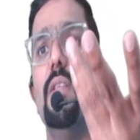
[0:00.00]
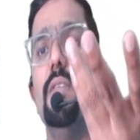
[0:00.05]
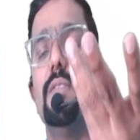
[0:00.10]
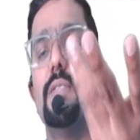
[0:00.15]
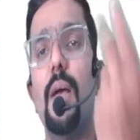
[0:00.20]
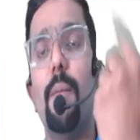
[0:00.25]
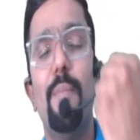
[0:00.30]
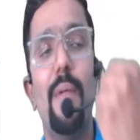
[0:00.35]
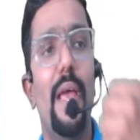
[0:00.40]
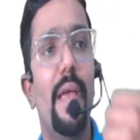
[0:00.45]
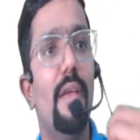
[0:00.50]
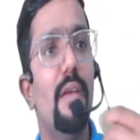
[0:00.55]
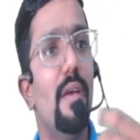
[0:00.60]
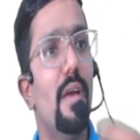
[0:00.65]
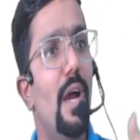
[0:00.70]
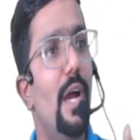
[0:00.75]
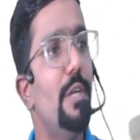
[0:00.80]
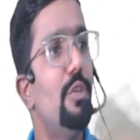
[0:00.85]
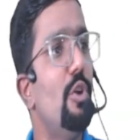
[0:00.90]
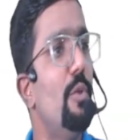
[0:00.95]
supply.
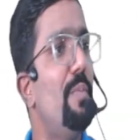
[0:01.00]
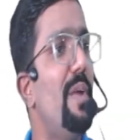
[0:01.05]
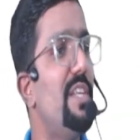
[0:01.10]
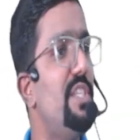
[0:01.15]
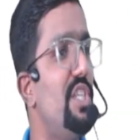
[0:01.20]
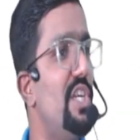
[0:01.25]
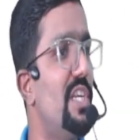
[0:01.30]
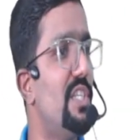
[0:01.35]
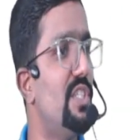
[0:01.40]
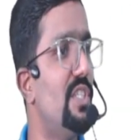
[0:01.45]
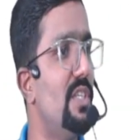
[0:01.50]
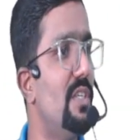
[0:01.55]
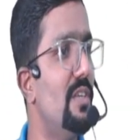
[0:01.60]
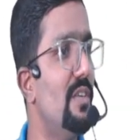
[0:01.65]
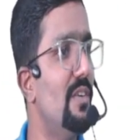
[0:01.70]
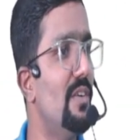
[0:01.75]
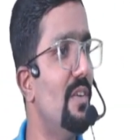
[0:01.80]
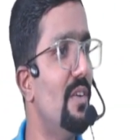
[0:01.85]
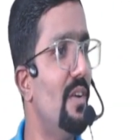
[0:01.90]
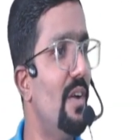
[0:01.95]
I should pay GST.
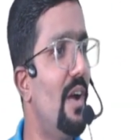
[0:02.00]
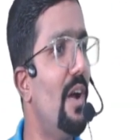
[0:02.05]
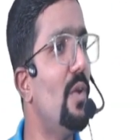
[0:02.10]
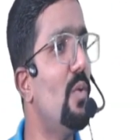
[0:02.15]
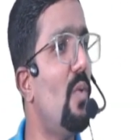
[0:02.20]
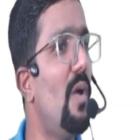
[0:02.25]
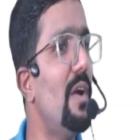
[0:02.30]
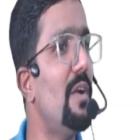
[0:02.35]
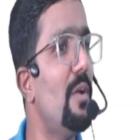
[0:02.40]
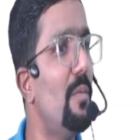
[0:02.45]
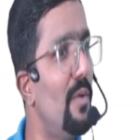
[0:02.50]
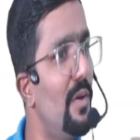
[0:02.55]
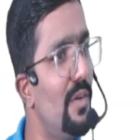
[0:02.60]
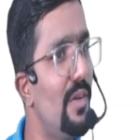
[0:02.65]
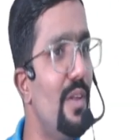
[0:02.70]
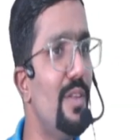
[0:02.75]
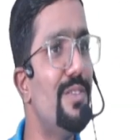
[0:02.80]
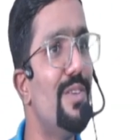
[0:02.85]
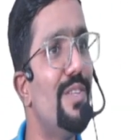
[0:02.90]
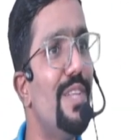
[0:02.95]
On what
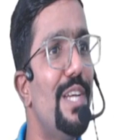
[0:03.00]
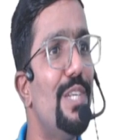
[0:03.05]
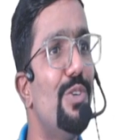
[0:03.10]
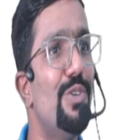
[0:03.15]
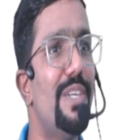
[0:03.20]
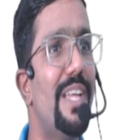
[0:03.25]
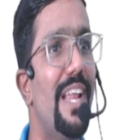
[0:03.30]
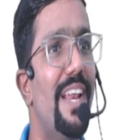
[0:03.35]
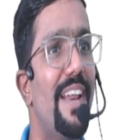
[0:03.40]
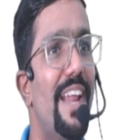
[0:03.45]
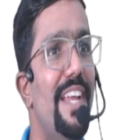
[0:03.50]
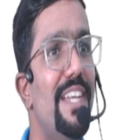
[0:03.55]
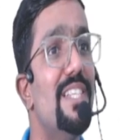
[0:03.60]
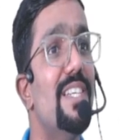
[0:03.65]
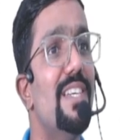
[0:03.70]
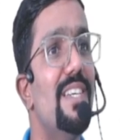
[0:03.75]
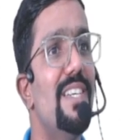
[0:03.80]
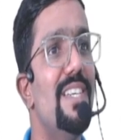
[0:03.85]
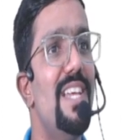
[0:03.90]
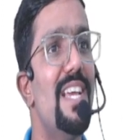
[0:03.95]
amount also they should tell, right?
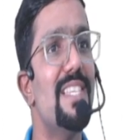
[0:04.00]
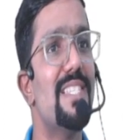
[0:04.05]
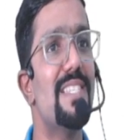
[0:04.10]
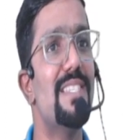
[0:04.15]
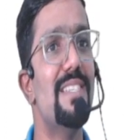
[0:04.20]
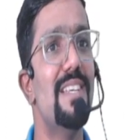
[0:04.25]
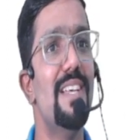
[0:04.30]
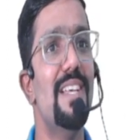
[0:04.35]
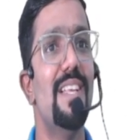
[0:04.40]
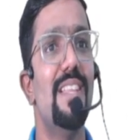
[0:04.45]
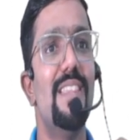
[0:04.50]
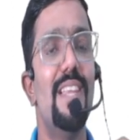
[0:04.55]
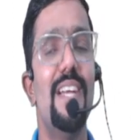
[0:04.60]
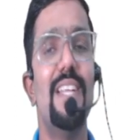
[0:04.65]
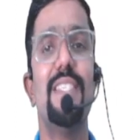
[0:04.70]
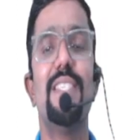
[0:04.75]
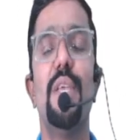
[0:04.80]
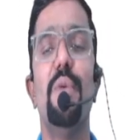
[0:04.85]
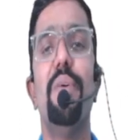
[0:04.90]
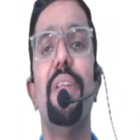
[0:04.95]
Yes.
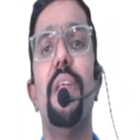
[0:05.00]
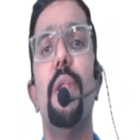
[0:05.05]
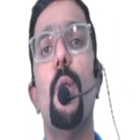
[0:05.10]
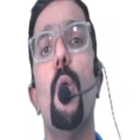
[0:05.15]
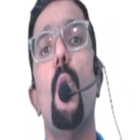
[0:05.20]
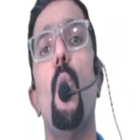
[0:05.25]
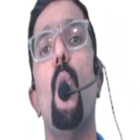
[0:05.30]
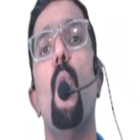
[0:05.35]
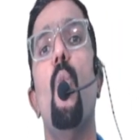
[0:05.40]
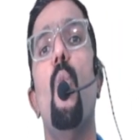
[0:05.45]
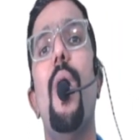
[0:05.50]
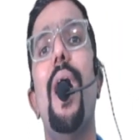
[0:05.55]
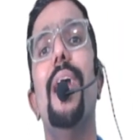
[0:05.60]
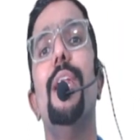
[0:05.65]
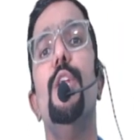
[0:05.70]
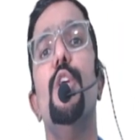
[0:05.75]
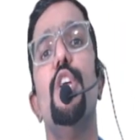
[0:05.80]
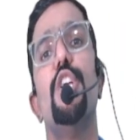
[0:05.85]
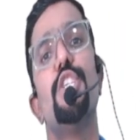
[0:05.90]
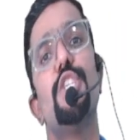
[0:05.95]
That is given in
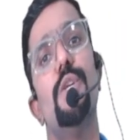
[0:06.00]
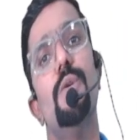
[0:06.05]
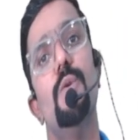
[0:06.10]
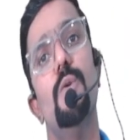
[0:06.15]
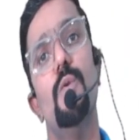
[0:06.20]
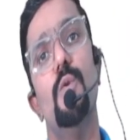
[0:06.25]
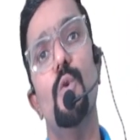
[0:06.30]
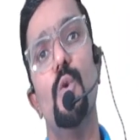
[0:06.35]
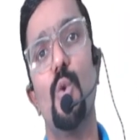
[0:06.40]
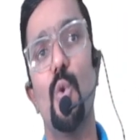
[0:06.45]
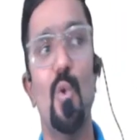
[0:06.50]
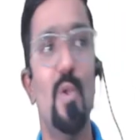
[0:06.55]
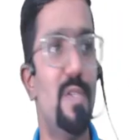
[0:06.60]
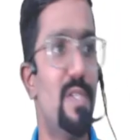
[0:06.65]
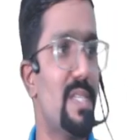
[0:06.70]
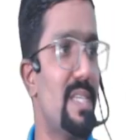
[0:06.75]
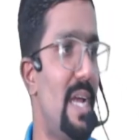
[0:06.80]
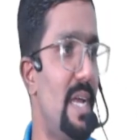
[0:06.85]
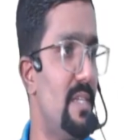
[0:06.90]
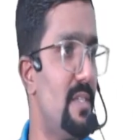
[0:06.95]
valuation
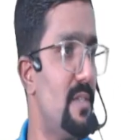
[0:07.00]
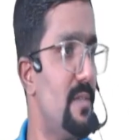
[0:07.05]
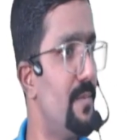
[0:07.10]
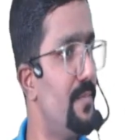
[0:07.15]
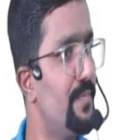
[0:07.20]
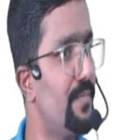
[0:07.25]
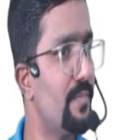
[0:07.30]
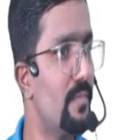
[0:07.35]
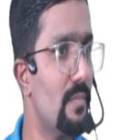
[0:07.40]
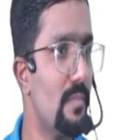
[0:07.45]
rules, guys.